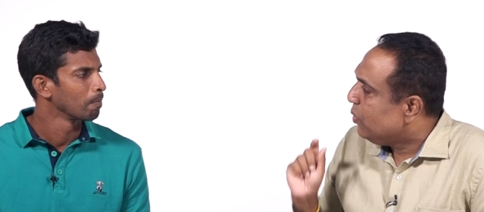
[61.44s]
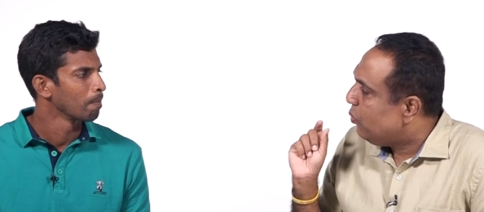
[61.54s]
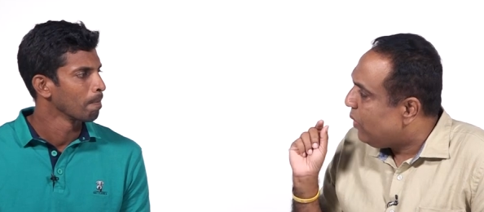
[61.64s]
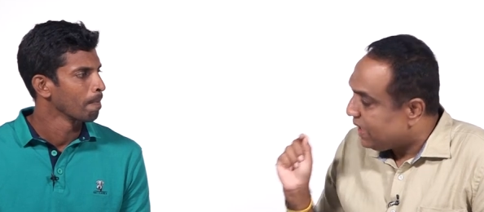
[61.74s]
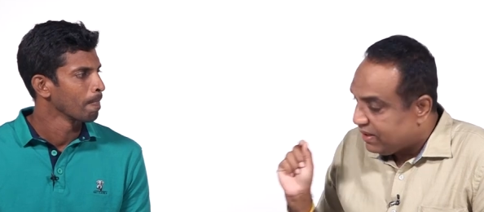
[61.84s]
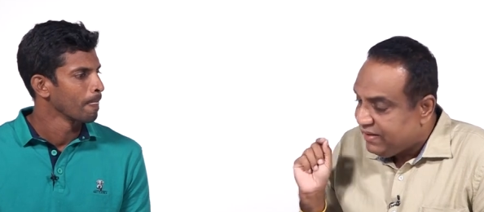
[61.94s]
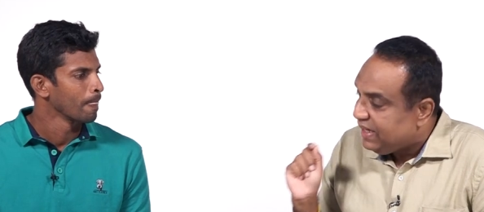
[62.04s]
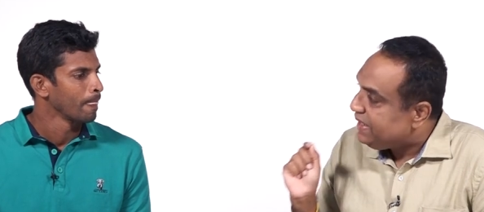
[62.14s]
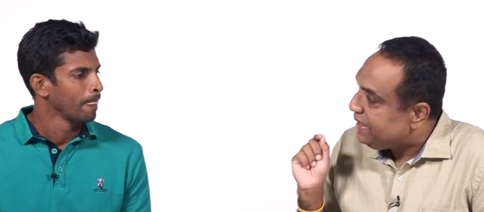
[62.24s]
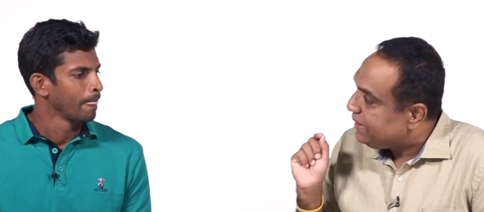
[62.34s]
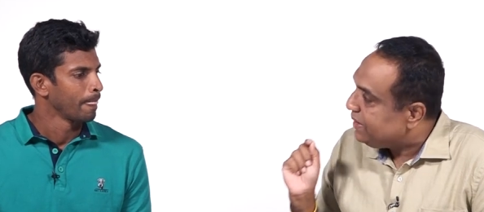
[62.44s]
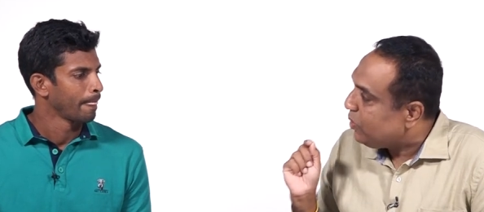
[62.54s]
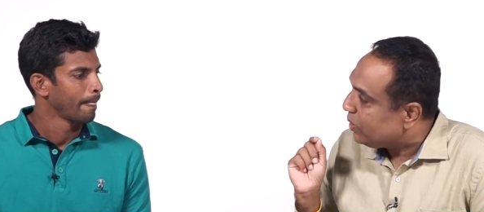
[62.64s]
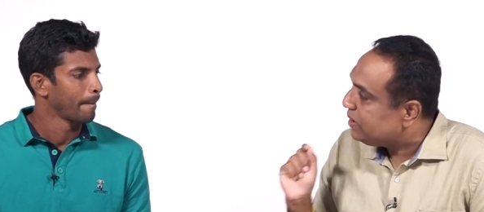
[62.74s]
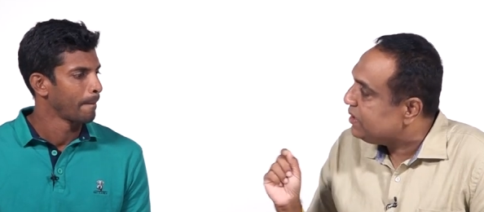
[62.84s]
Speaker 1: What really
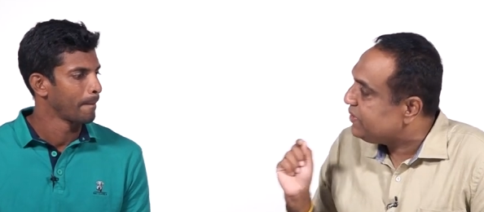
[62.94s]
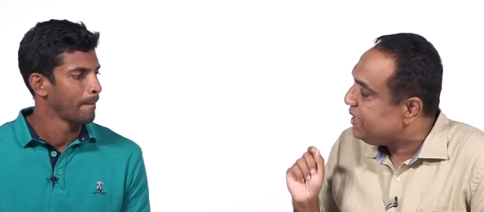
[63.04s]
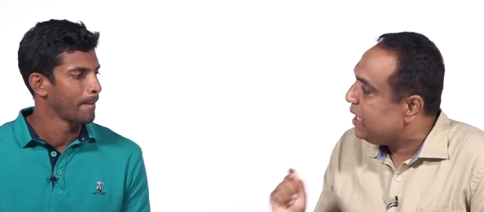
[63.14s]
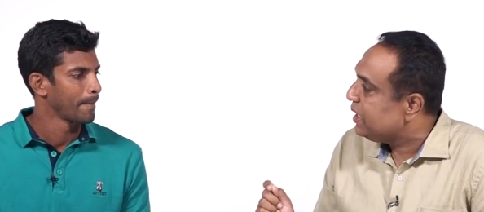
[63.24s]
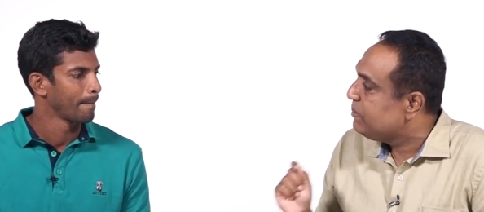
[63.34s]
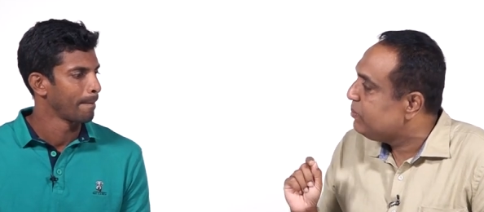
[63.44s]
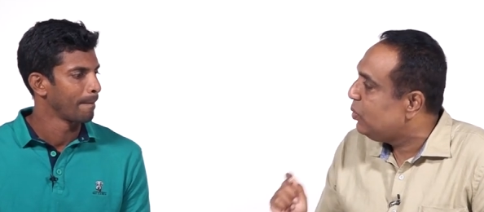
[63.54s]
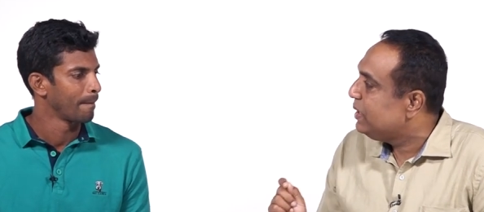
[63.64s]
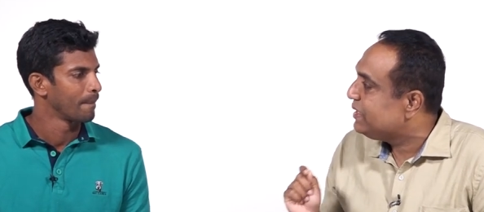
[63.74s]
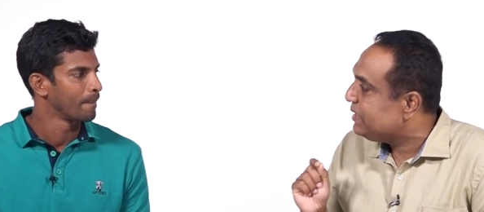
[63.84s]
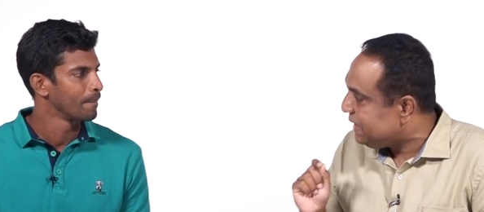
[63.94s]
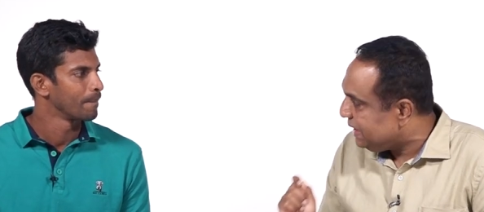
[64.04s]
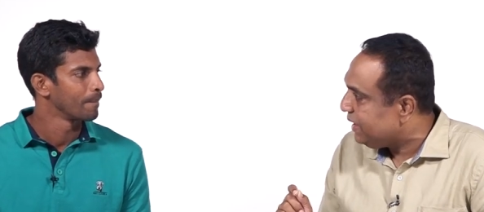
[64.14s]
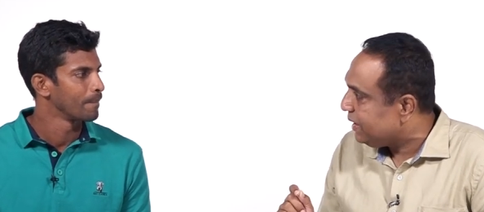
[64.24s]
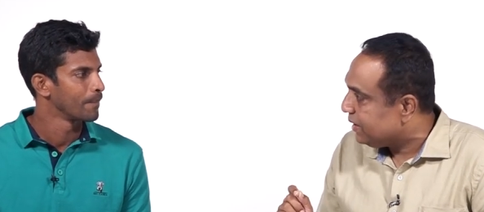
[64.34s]
got the Sri Lankan bowlers
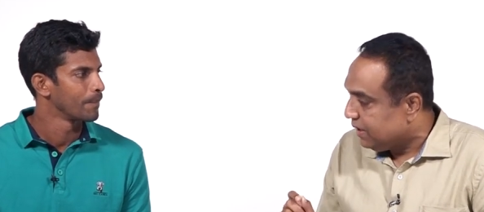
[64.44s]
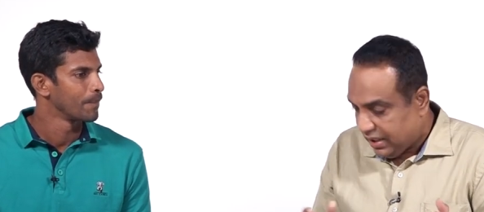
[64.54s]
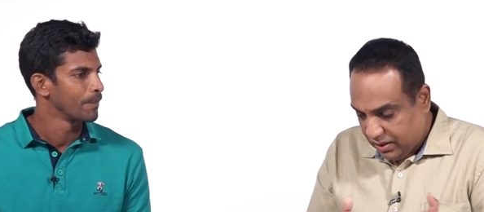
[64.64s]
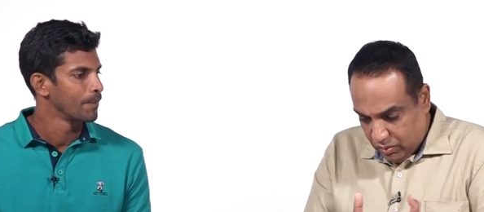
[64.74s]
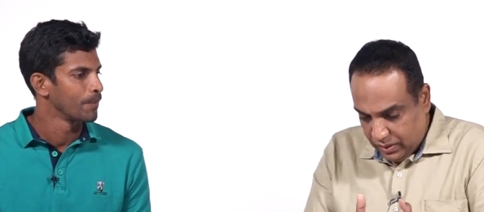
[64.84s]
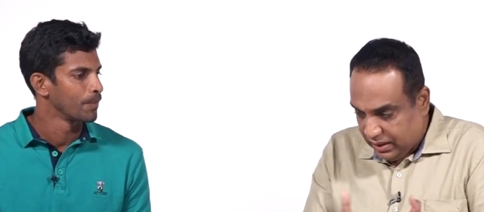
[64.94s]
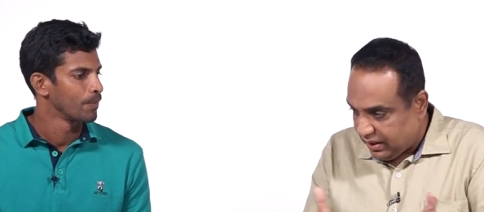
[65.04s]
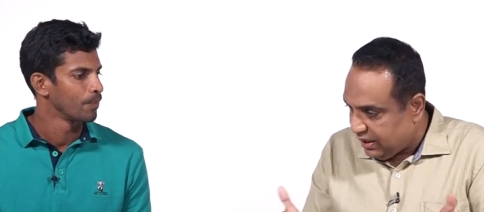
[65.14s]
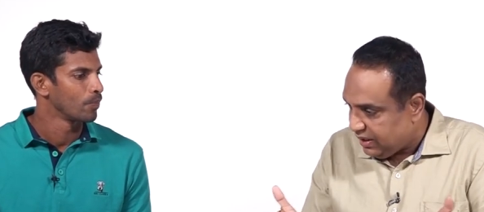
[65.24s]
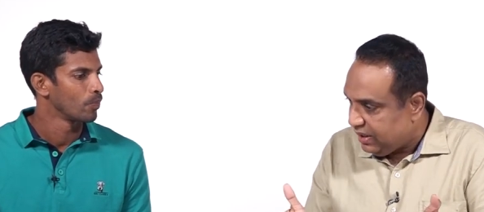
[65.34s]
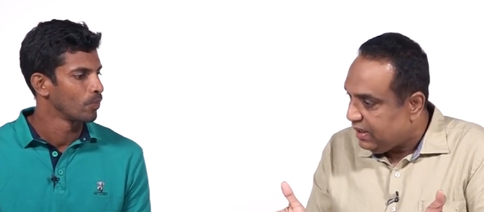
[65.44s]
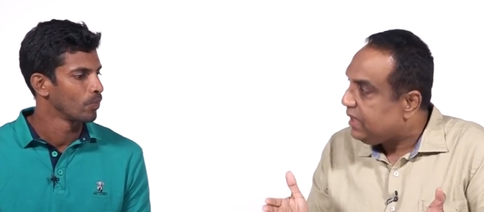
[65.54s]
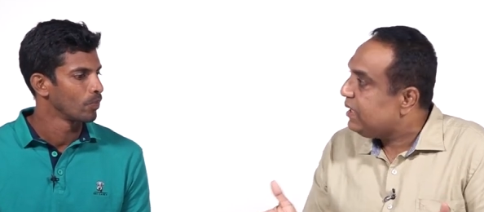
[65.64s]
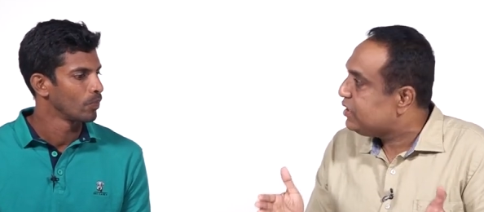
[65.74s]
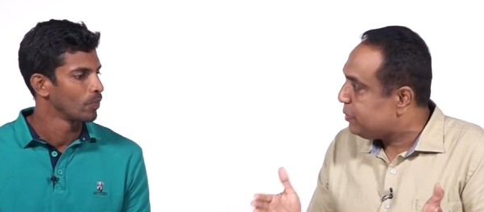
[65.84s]
ticking? You know, in, in, in
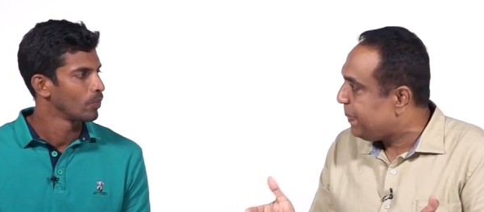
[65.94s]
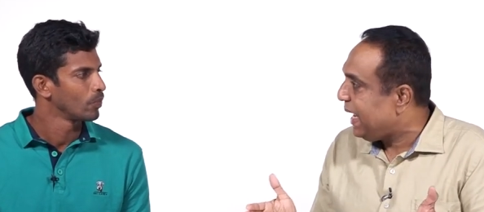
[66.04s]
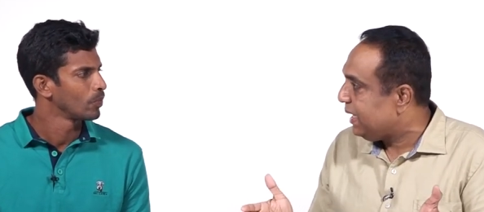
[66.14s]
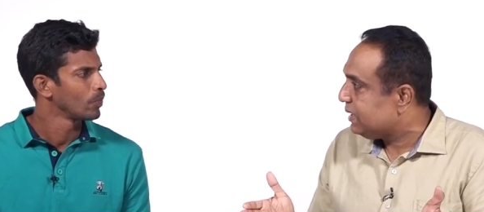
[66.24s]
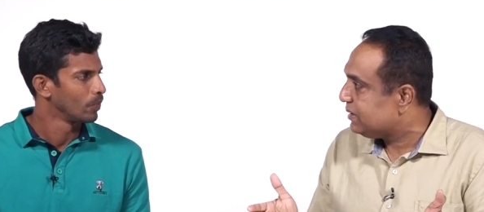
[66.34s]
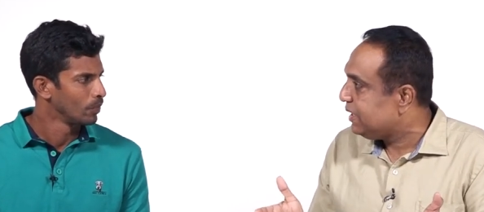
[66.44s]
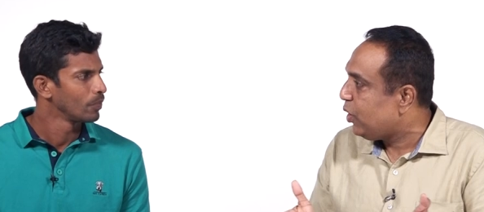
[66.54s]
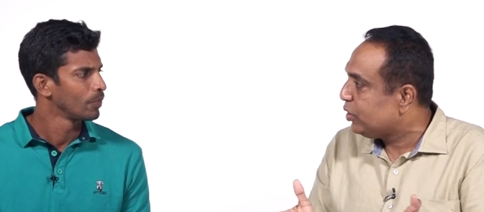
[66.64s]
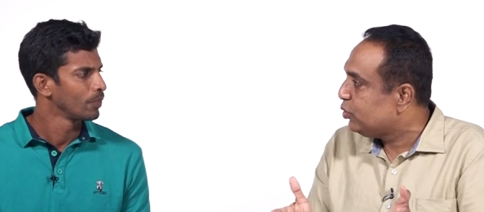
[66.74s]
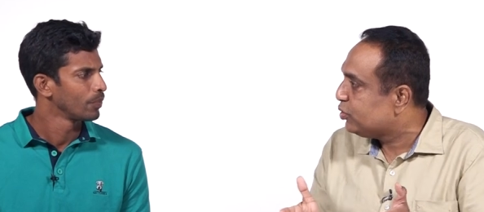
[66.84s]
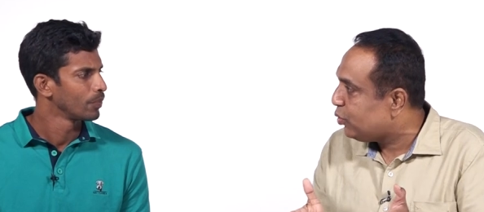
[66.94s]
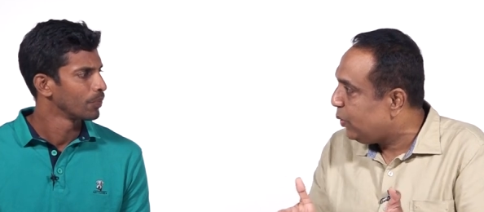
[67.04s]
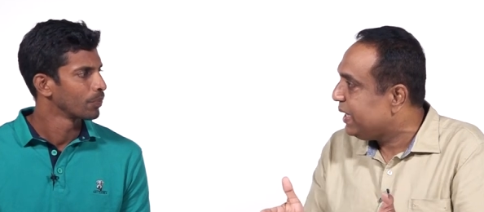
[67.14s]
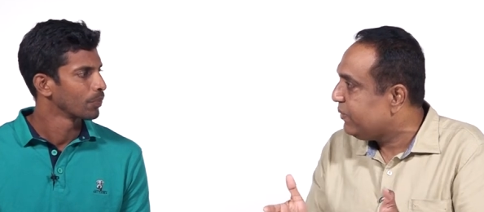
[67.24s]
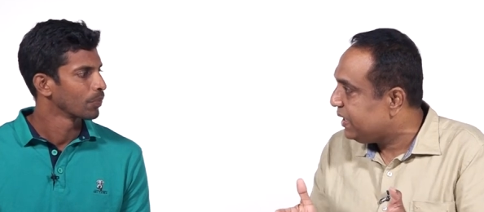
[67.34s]
little spells, they got those
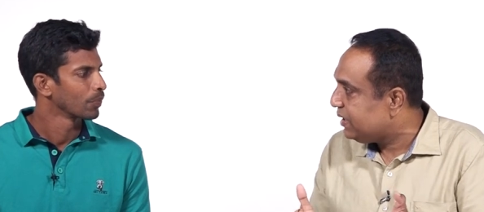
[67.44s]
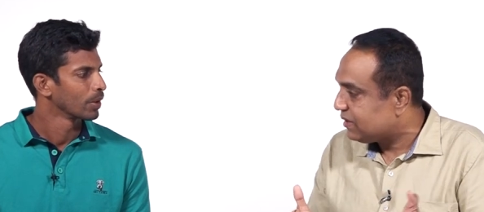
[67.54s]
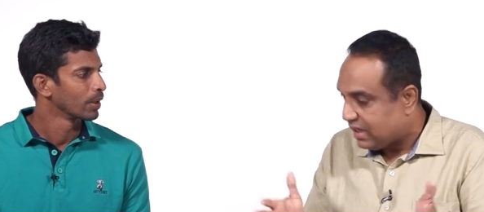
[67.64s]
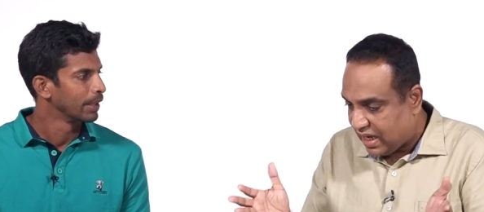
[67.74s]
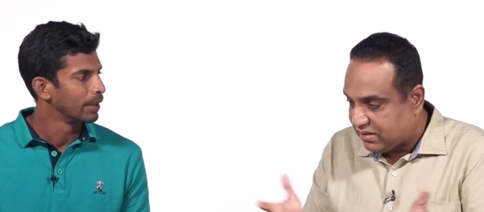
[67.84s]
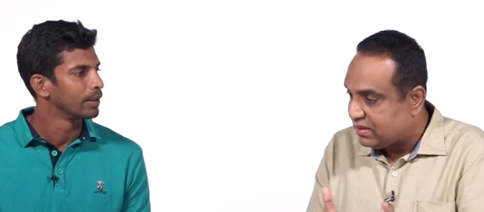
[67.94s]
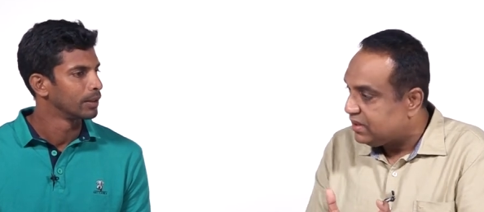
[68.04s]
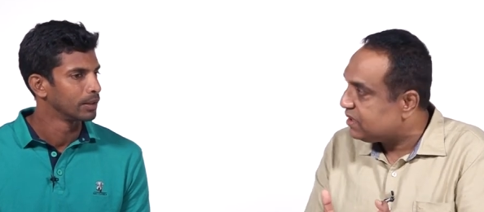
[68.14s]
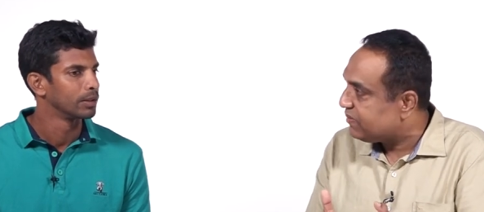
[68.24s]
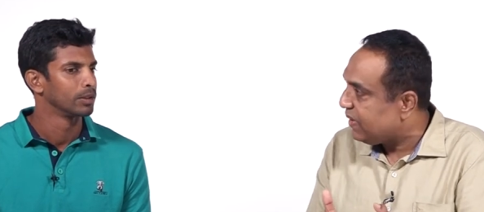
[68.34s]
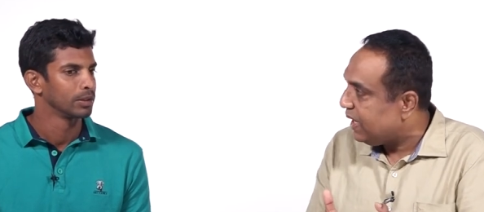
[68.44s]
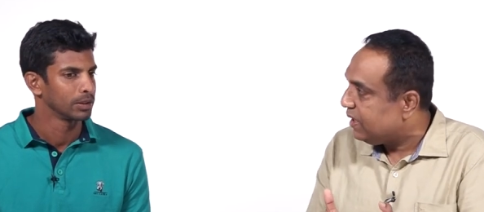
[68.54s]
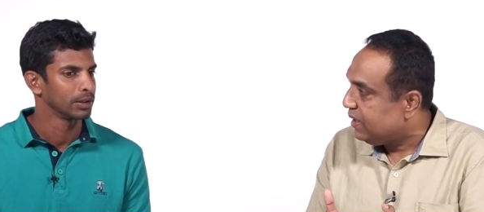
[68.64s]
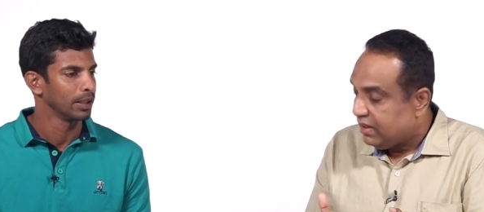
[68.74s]
quick wickets, cluster yeah. spell.